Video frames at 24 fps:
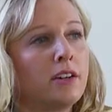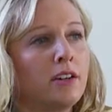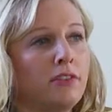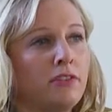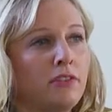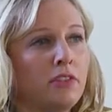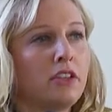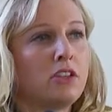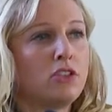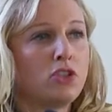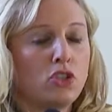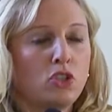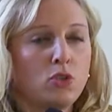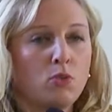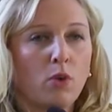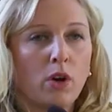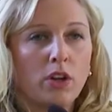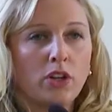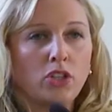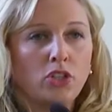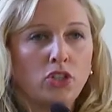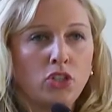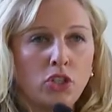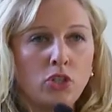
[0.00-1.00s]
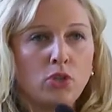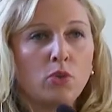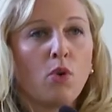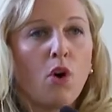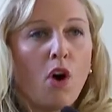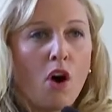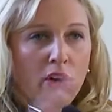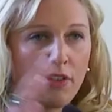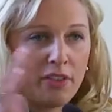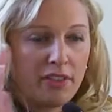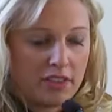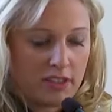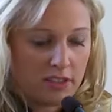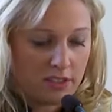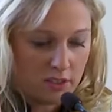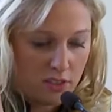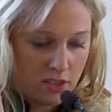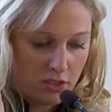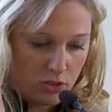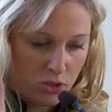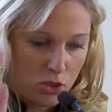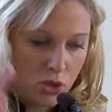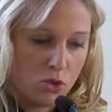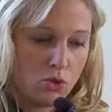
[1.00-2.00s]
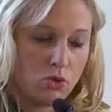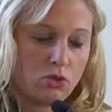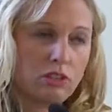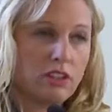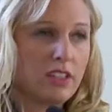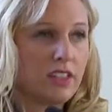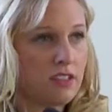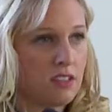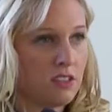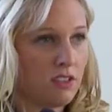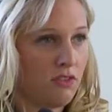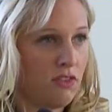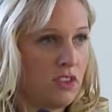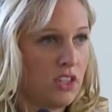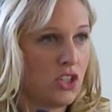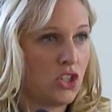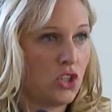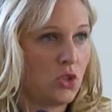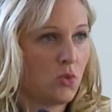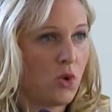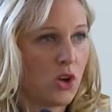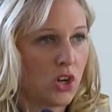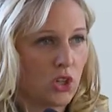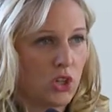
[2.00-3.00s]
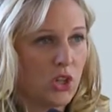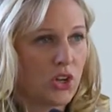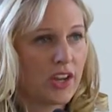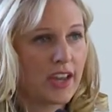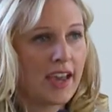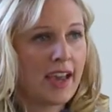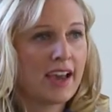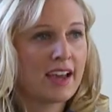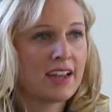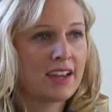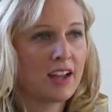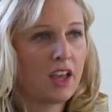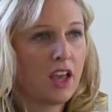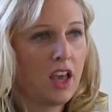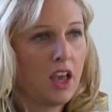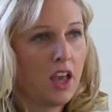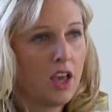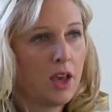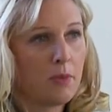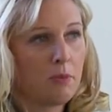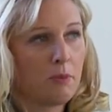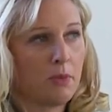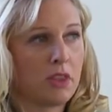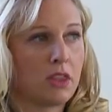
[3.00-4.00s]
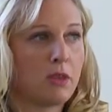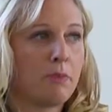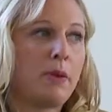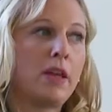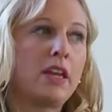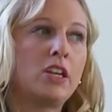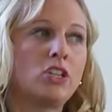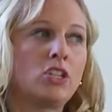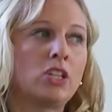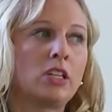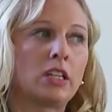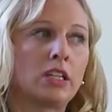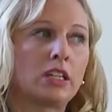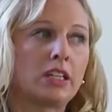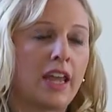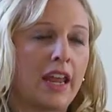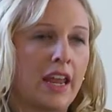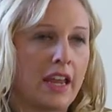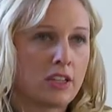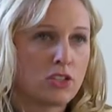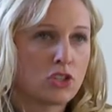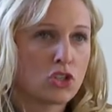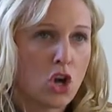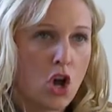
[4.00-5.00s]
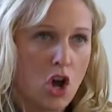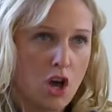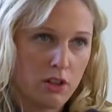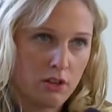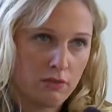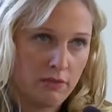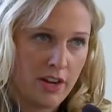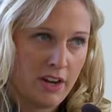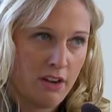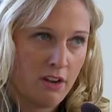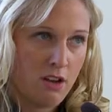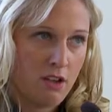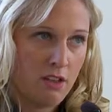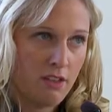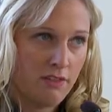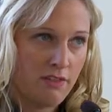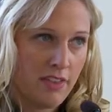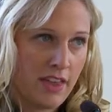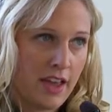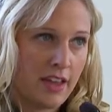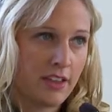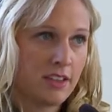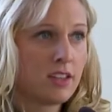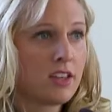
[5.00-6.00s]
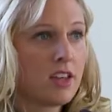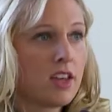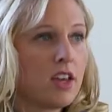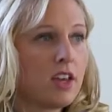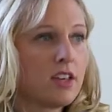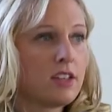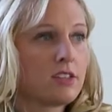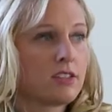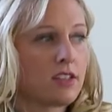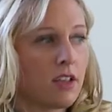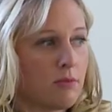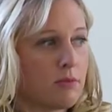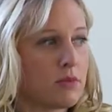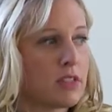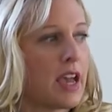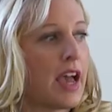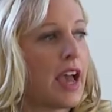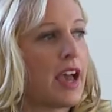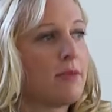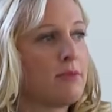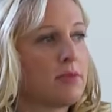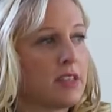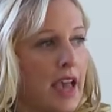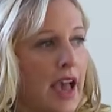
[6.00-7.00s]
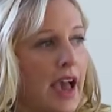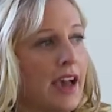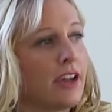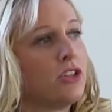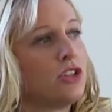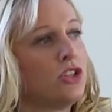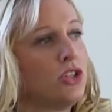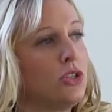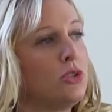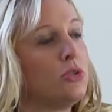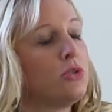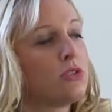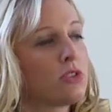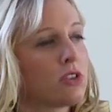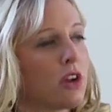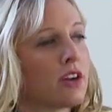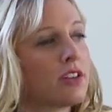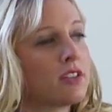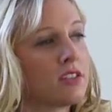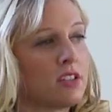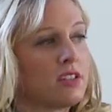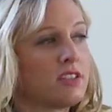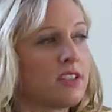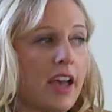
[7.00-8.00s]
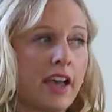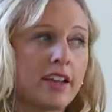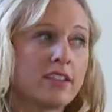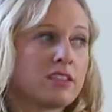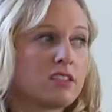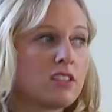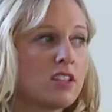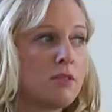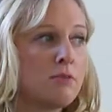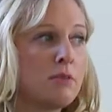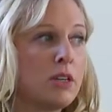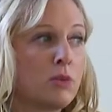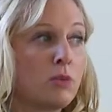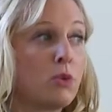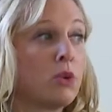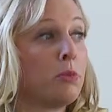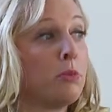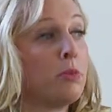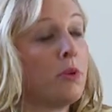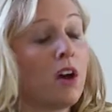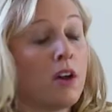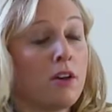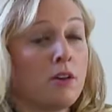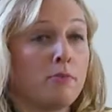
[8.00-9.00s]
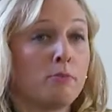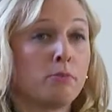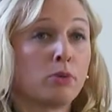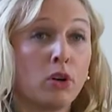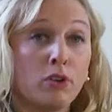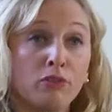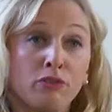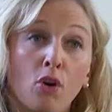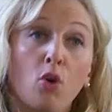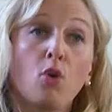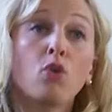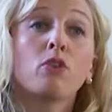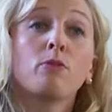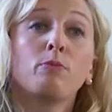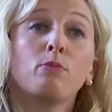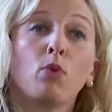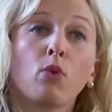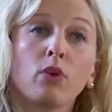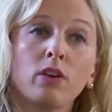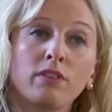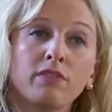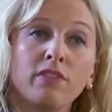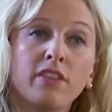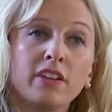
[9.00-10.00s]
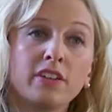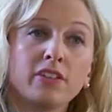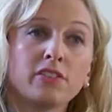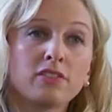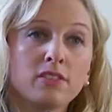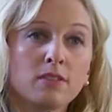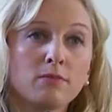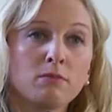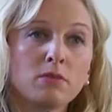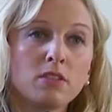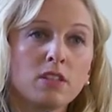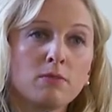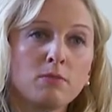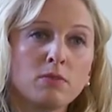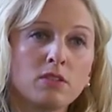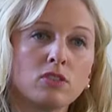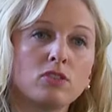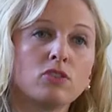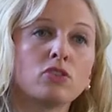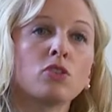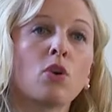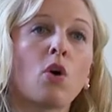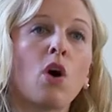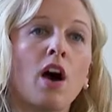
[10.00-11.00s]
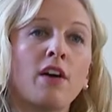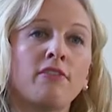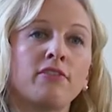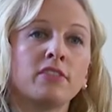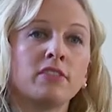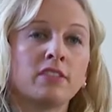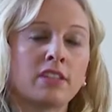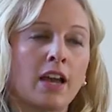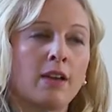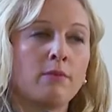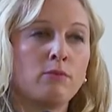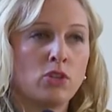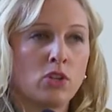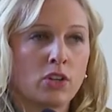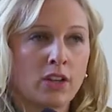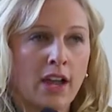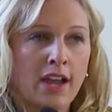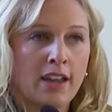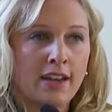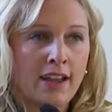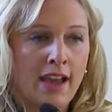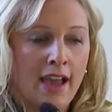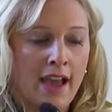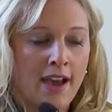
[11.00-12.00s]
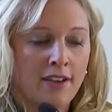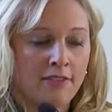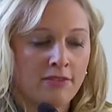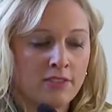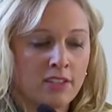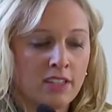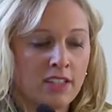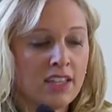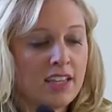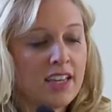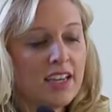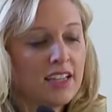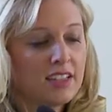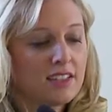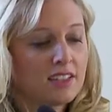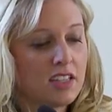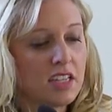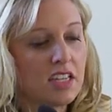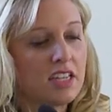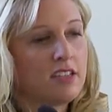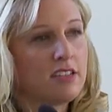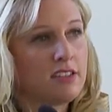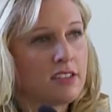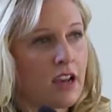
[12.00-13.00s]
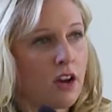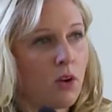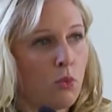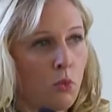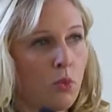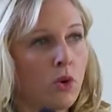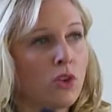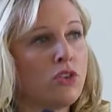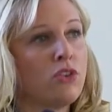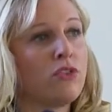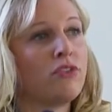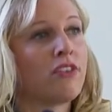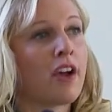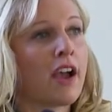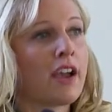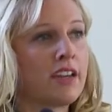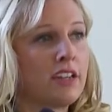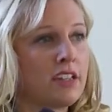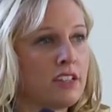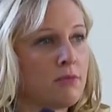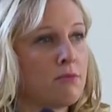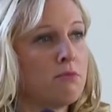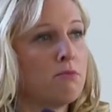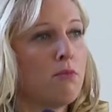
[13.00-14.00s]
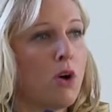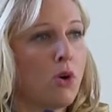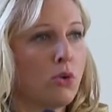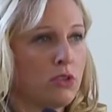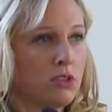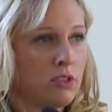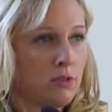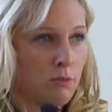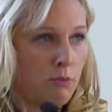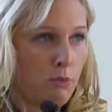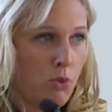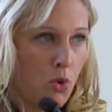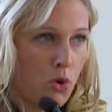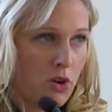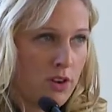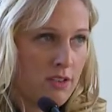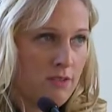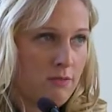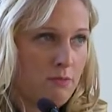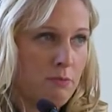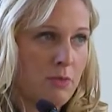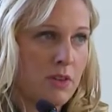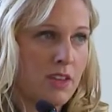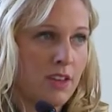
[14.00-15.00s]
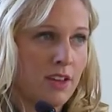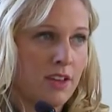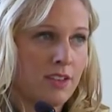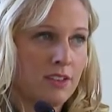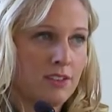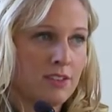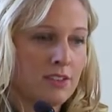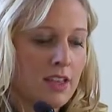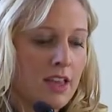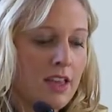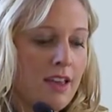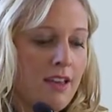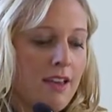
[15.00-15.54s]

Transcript: of things you want to do, this huge list of things you want to look at, but the patient can't tolerate all of that. Sometimes as you start to test them, it will provoke more of their symptoms, and so oftentimes you kind of have to tease out what you find is most important, because